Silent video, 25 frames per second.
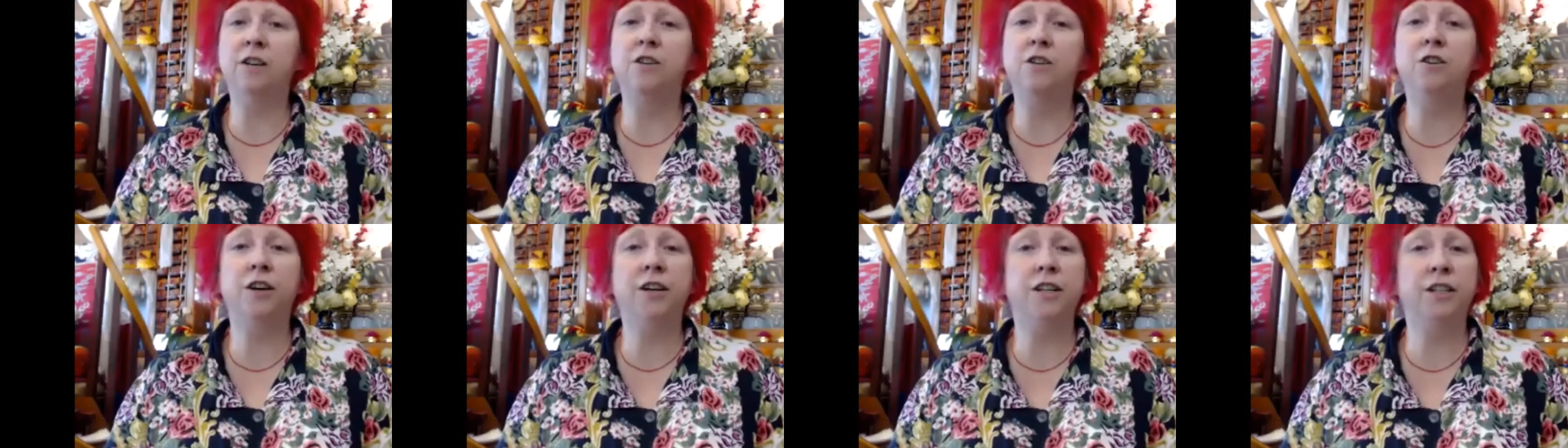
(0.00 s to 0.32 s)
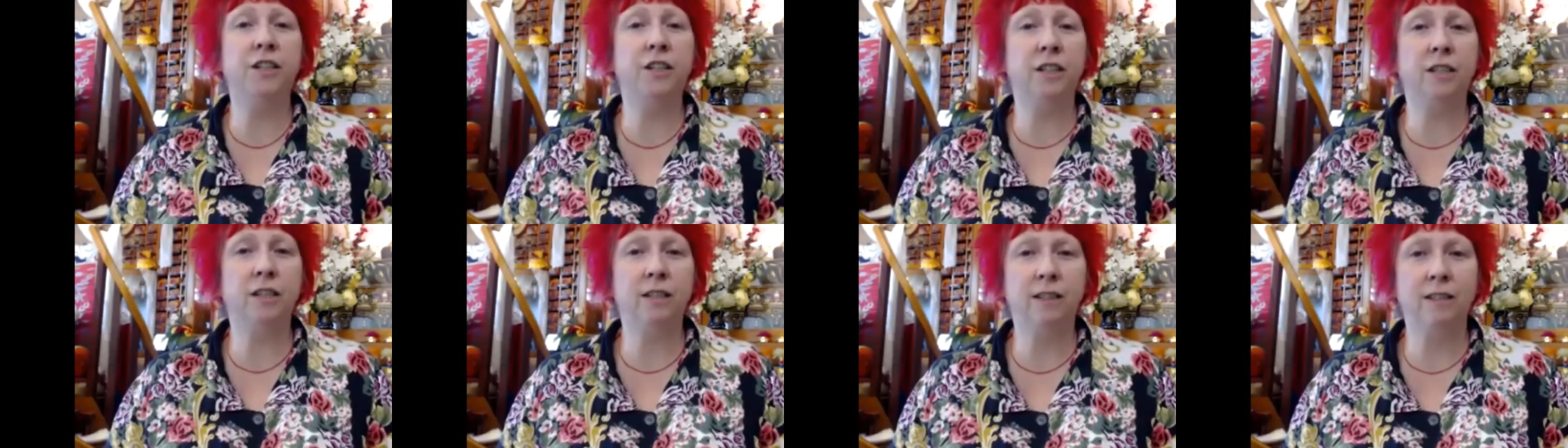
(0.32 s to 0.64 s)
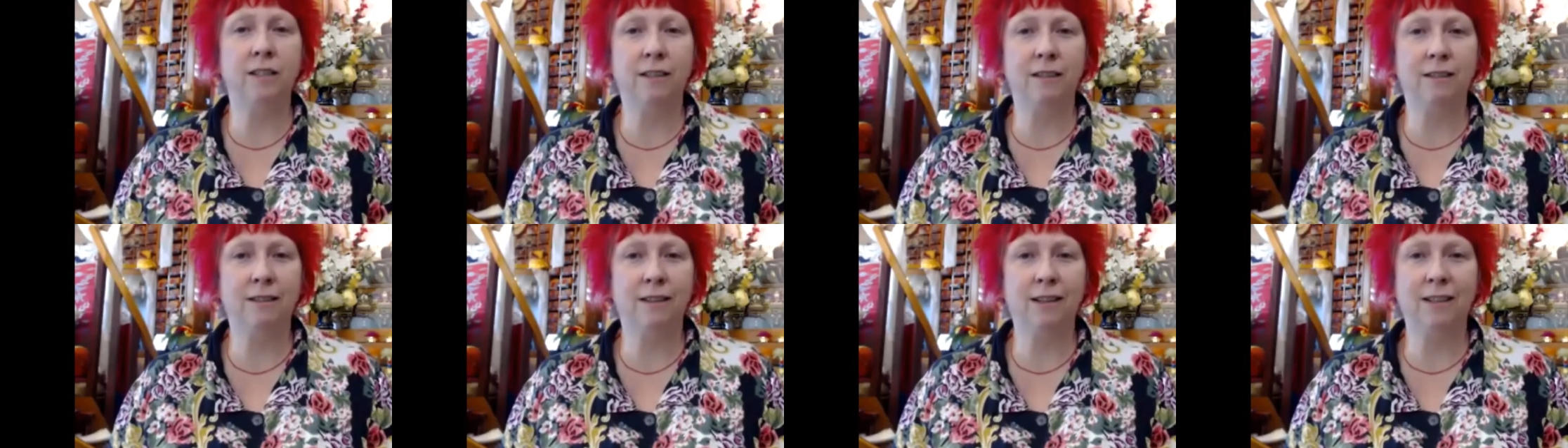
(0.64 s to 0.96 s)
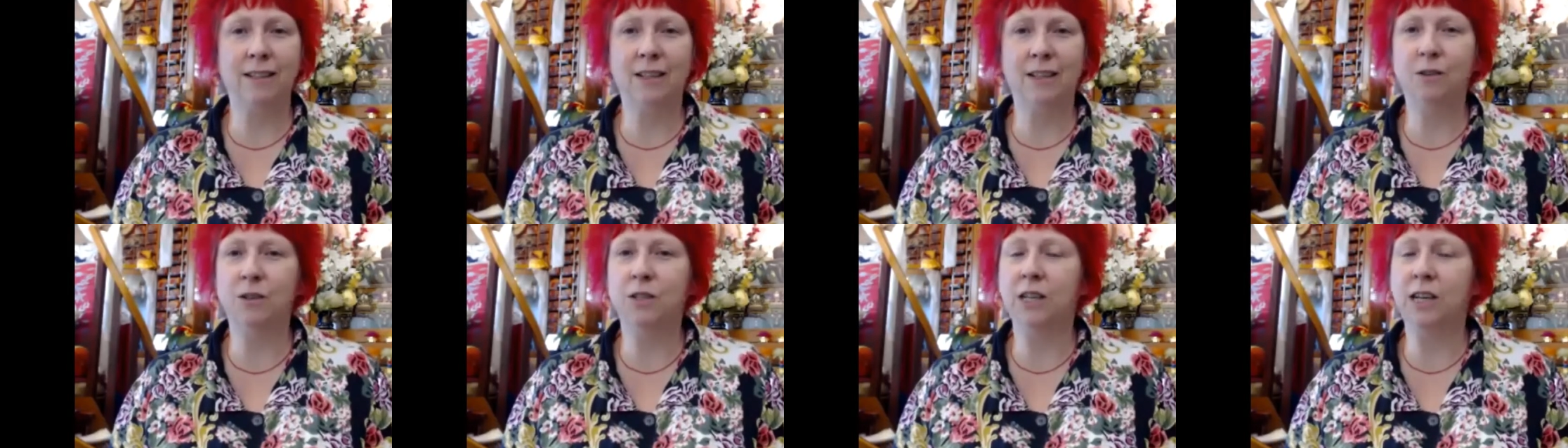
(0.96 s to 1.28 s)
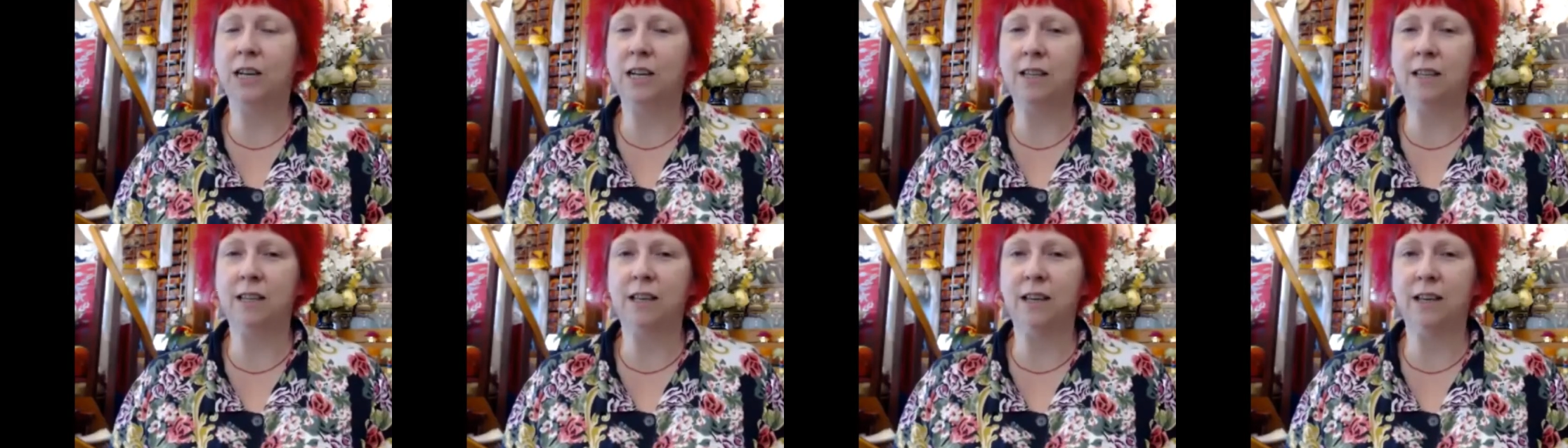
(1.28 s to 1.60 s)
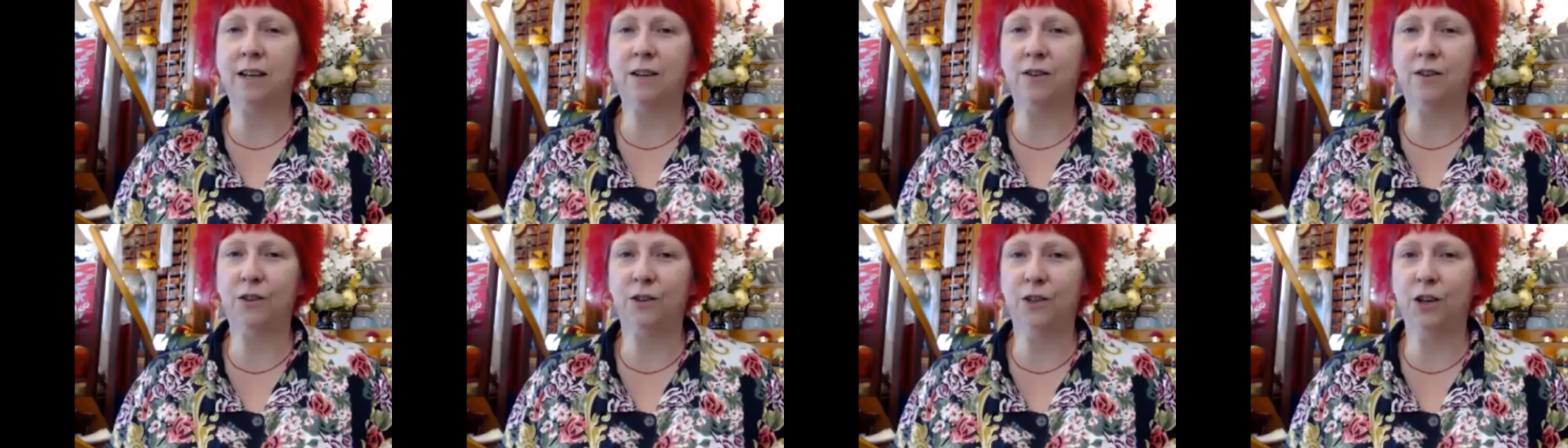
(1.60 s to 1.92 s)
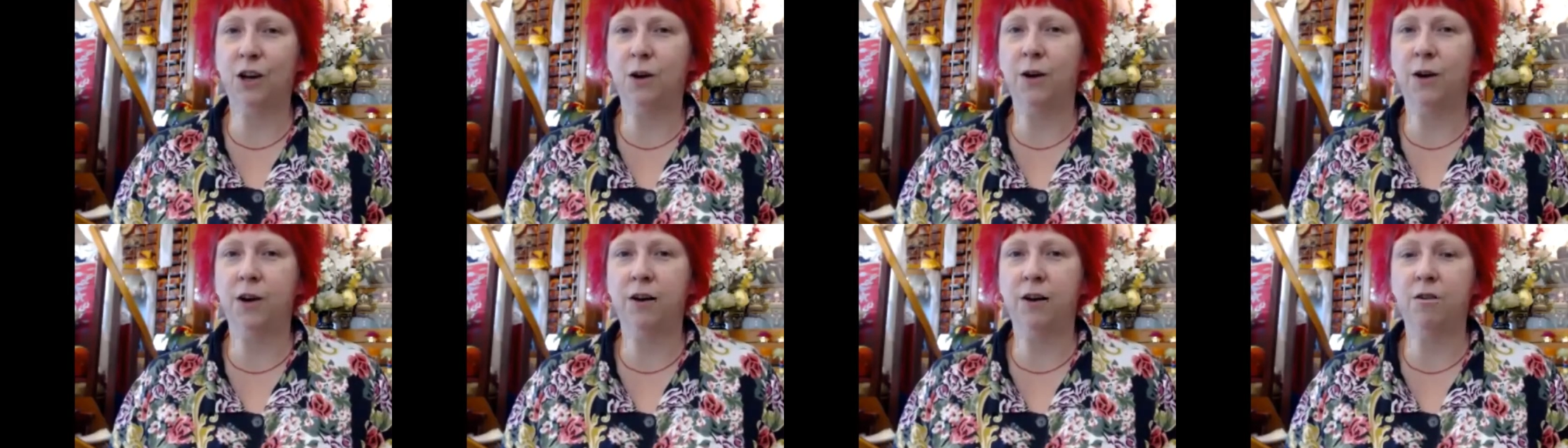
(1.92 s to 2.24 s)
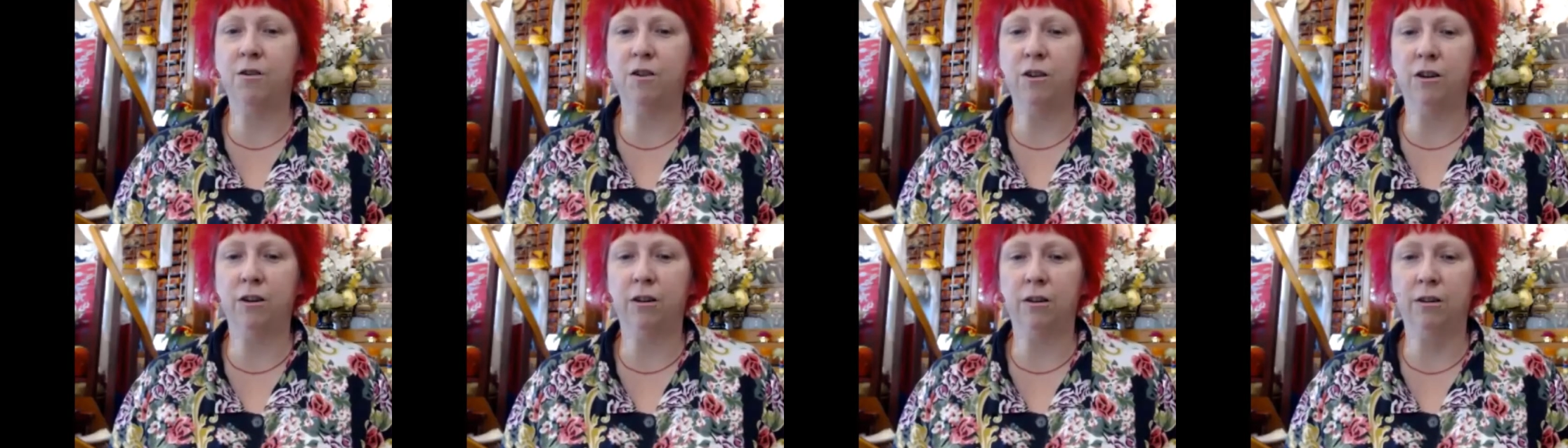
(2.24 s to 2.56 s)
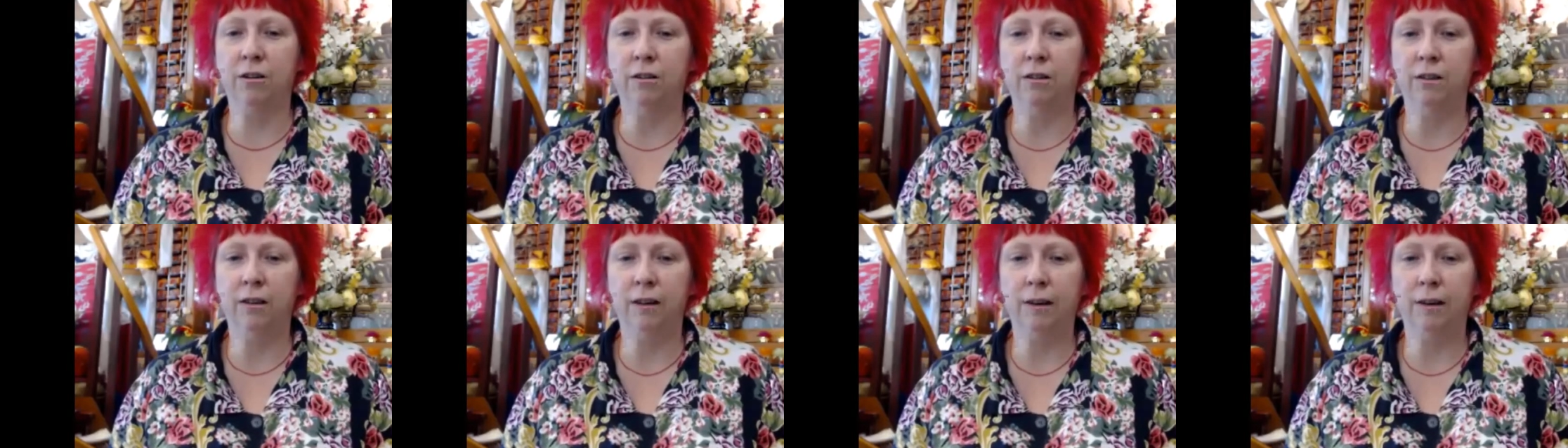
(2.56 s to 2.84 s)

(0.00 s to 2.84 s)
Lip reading: notice that there was anything else going on.